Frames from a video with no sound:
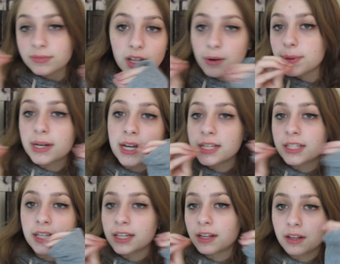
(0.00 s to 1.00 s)
a little bit
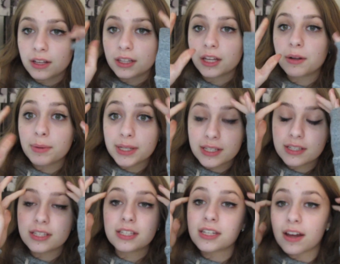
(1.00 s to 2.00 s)
nasally, a little bit
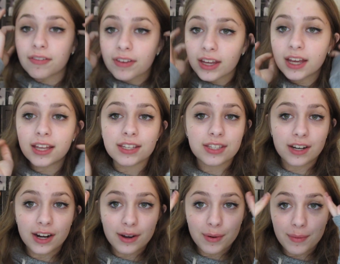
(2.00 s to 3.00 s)
stuffy, and
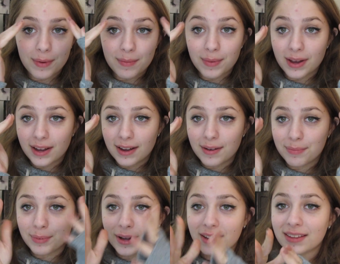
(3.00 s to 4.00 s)
sorry about my
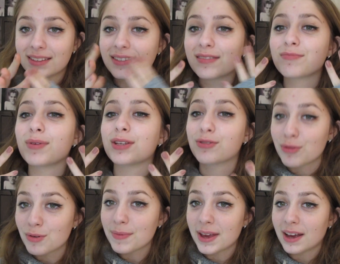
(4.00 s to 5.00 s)
makeup. This is my
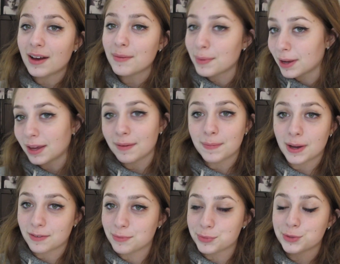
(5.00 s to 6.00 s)
school makeup. I came
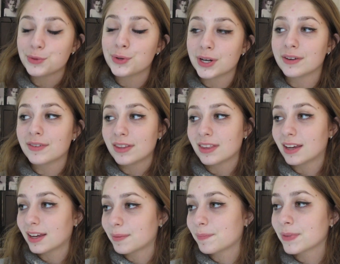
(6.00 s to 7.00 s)
back from school and
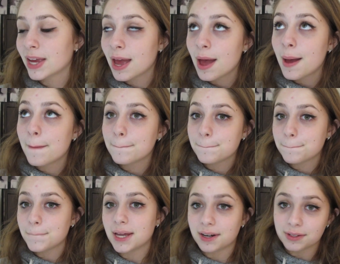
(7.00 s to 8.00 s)
everything.
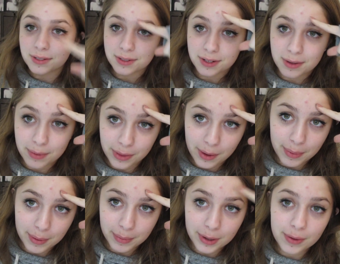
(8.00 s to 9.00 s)
And also, sorry about that
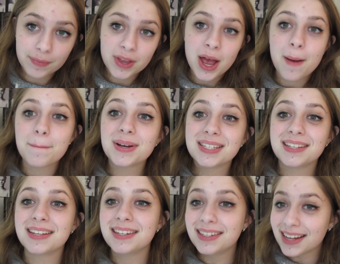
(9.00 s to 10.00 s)
pimple. But
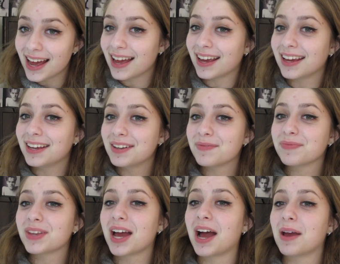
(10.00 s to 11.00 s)
today,
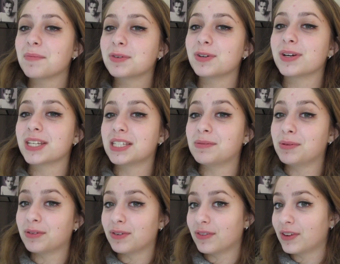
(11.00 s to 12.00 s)
I'm going to
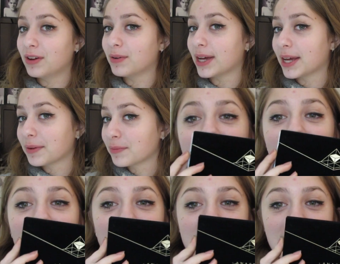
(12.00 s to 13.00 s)
be reviewing
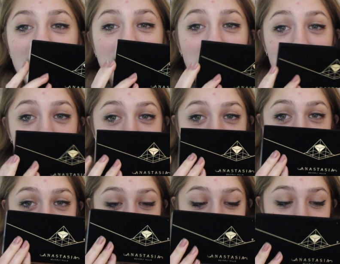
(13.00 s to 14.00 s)
the Anastasia Beverly
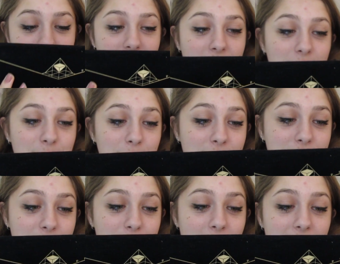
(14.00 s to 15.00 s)
Hills
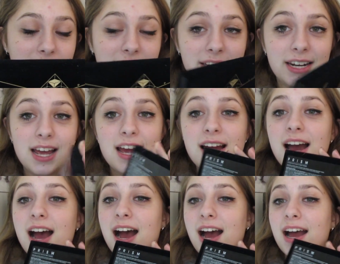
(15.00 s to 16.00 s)
Prism palette.
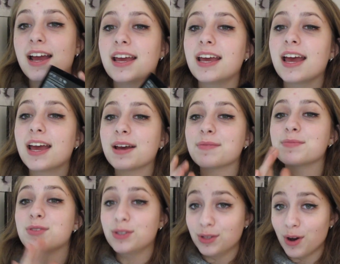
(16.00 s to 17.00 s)
I am
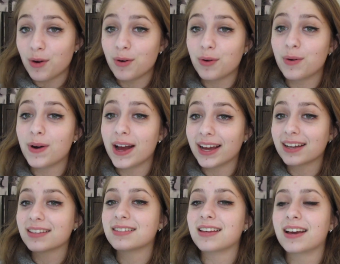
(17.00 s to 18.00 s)
so
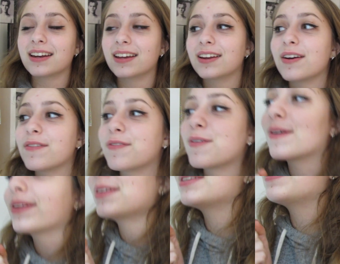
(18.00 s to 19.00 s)
excited
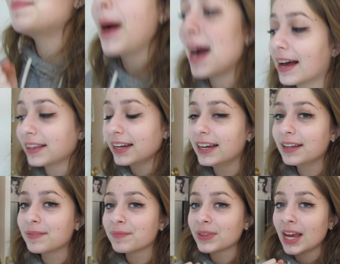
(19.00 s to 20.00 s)
for this palette.